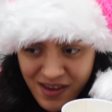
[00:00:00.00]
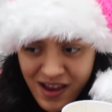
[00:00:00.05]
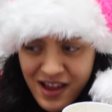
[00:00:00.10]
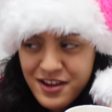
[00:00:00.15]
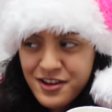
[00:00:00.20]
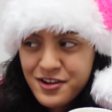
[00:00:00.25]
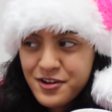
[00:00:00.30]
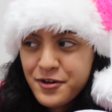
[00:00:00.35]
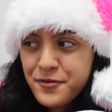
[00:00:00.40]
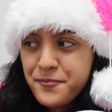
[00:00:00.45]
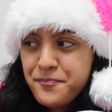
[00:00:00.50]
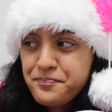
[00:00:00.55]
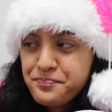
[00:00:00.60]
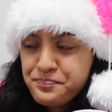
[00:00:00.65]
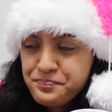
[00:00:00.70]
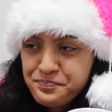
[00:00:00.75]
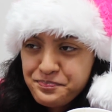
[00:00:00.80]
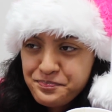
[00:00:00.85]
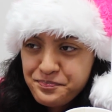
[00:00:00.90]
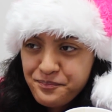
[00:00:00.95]
And you know,
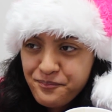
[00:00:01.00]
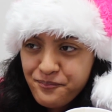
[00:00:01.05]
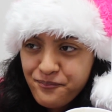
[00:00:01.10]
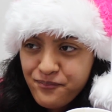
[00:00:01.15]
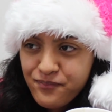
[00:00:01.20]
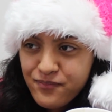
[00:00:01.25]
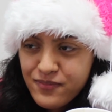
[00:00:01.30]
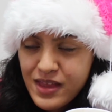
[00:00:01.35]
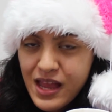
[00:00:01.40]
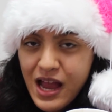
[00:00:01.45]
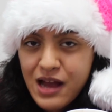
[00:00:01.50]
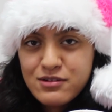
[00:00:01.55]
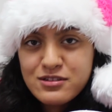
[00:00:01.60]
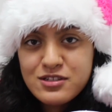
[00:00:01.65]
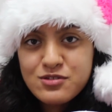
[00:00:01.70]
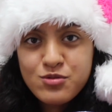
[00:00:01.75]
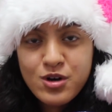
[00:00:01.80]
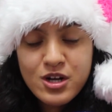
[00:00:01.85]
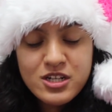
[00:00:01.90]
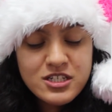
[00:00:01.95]
I
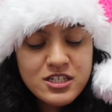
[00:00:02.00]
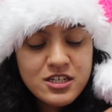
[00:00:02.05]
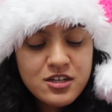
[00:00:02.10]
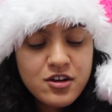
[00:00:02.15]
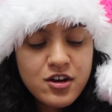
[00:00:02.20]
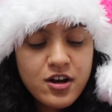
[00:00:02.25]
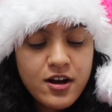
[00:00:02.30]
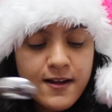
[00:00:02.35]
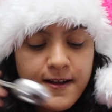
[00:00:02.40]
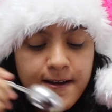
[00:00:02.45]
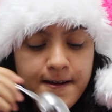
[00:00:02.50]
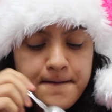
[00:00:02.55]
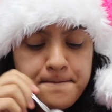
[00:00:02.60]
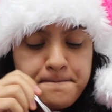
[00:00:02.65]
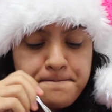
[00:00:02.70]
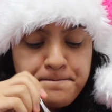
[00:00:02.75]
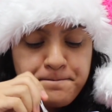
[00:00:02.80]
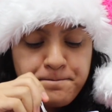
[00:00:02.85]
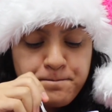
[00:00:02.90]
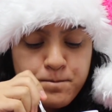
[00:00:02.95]
was watching
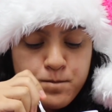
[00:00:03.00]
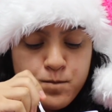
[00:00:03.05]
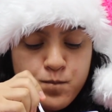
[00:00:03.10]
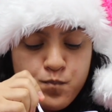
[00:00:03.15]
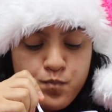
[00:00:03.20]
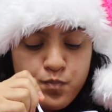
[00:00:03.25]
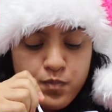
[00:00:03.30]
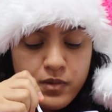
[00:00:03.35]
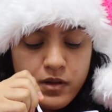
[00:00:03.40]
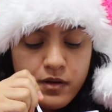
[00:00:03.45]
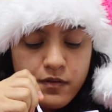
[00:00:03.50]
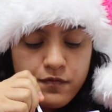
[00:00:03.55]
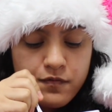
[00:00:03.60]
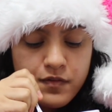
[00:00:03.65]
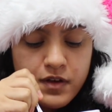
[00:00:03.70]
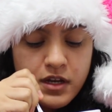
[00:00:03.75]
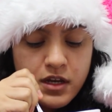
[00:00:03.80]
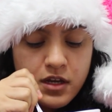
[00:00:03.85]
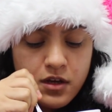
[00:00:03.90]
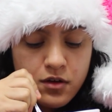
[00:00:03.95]
earlier
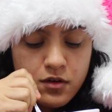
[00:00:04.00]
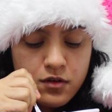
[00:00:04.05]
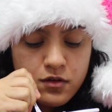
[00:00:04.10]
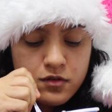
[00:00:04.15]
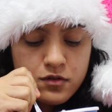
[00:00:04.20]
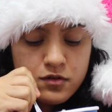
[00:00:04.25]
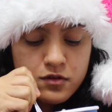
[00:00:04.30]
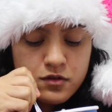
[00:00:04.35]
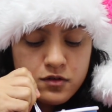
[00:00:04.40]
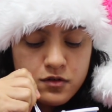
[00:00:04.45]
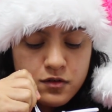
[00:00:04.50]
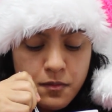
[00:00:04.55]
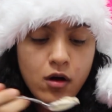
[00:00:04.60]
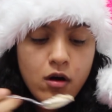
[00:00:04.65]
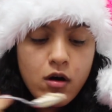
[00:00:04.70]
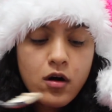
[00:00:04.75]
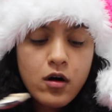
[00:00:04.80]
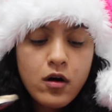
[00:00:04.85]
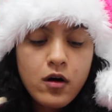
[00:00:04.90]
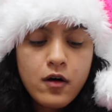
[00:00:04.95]
videos
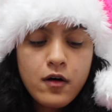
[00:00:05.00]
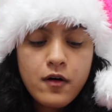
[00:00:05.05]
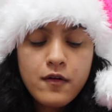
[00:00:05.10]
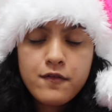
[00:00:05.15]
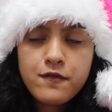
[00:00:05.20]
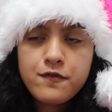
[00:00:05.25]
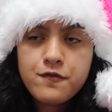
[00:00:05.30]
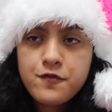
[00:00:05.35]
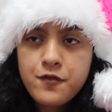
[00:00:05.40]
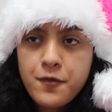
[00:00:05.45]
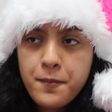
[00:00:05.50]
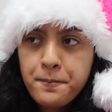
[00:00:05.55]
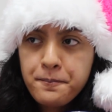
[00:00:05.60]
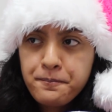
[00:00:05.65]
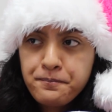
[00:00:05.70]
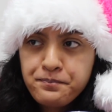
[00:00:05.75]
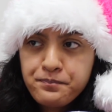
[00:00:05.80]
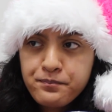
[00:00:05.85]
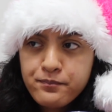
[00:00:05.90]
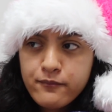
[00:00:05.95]
of
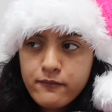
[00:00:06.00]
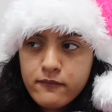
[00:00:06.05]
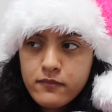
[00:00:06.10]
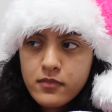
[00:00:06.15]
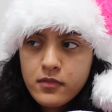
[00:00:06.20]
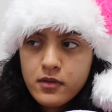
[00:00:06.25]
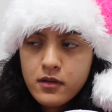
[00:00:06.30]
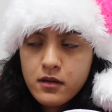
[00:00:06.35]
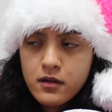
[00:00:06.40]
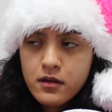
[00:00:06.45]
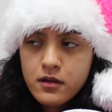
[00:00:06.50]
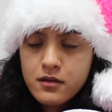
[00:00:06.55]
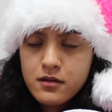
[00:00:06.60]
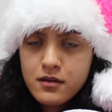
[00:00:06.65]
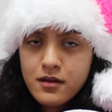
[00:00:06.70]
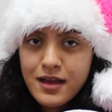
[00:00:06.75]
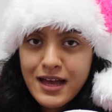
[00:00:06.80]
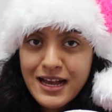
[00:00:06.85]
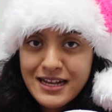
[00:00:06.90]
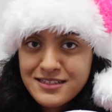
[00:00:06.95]

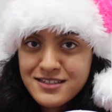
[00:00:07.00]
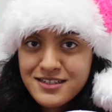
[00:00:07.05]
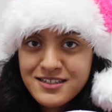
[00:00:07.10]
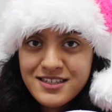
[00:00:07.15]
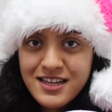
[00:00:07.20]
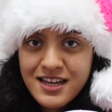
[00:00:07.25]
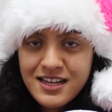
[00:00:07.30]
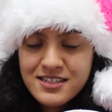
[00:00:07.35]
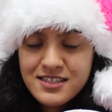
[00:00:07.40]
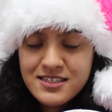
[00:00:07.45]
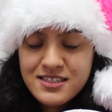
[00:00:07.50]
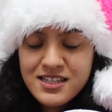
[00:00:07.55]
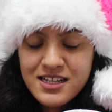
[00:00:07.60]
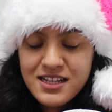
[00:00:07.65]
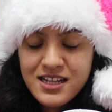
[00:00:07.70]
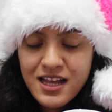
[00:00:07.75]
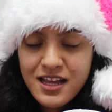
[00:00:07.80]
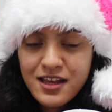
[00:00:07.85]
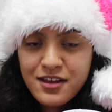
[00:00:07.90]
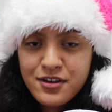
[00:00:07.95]
exercises
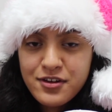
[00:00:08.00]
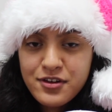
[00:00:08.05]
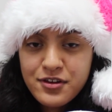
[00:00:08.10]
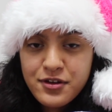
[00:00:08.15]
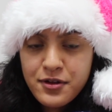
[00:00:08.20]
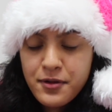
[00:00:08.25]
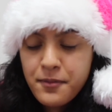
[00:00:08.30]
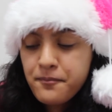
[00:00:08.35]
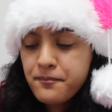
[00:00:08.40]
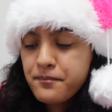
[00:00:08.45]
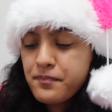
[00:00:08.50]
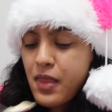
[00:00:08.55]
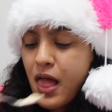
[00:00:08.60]
that I could do.